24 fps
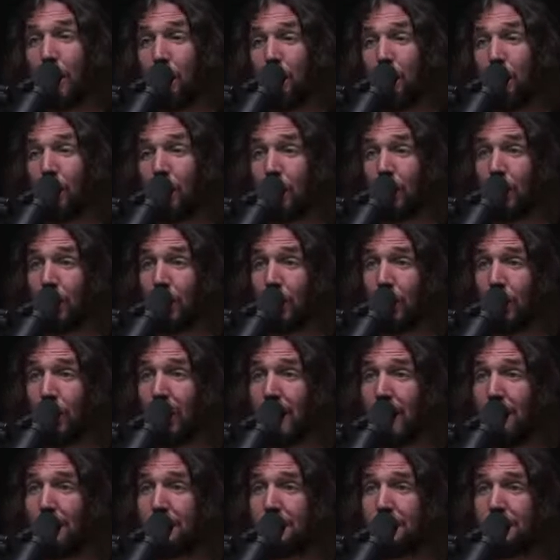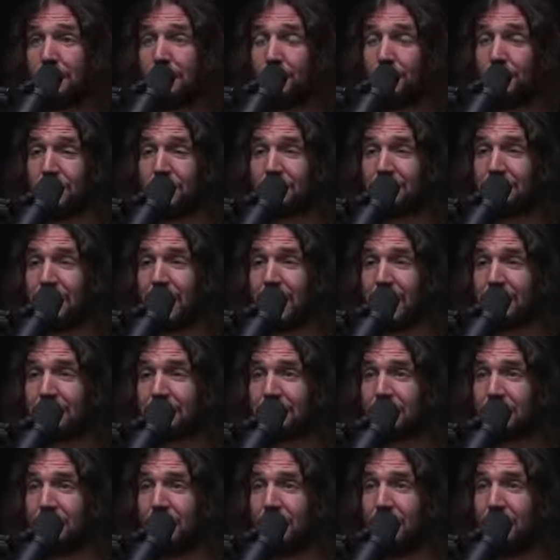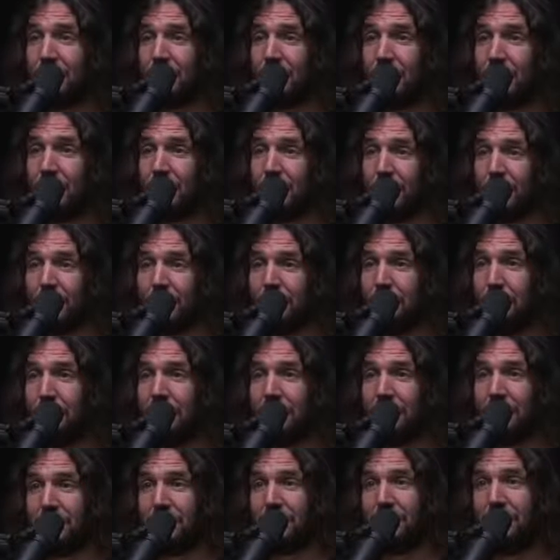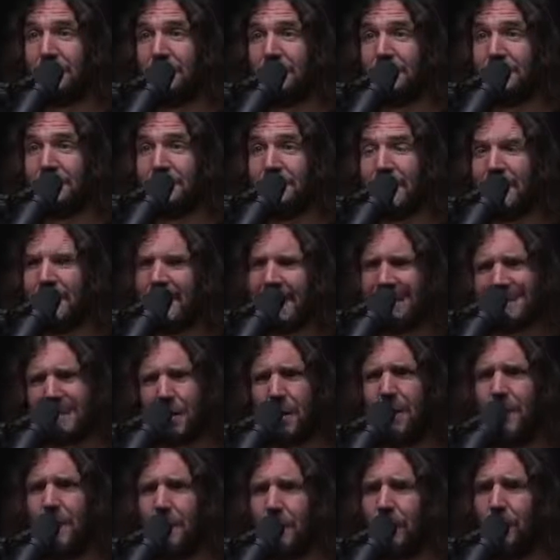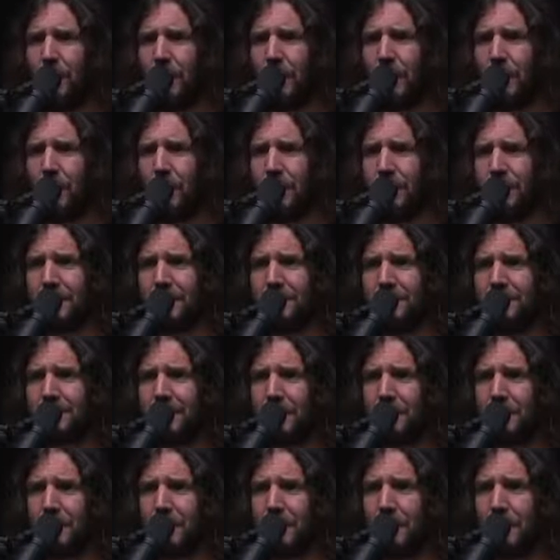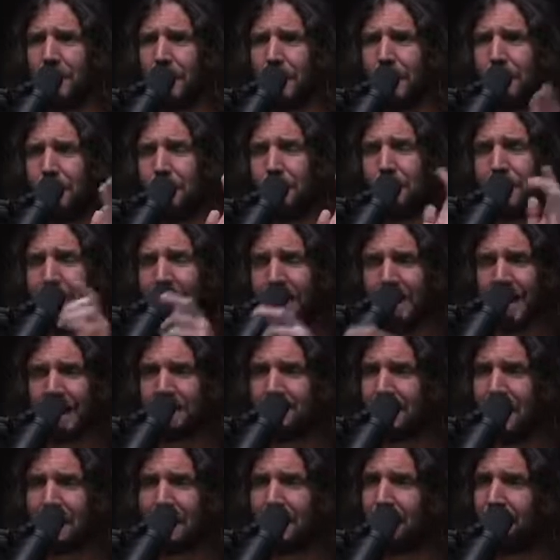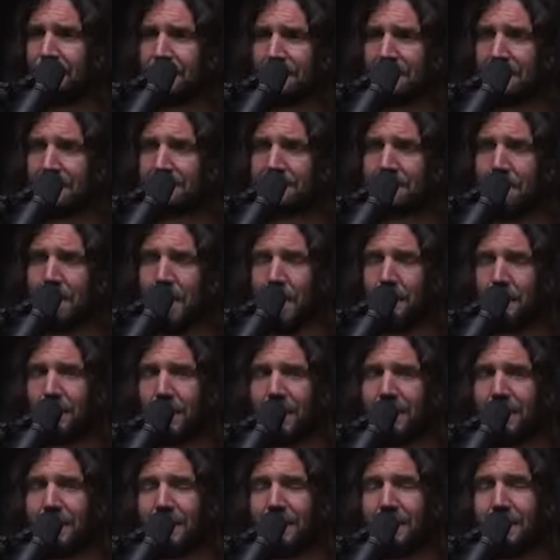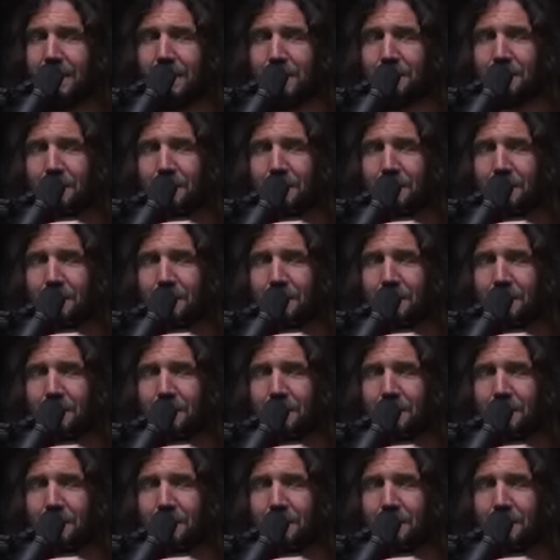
I will look up someone's text or email, and that's how I know I really want to read it. But I love this Instapaper idea.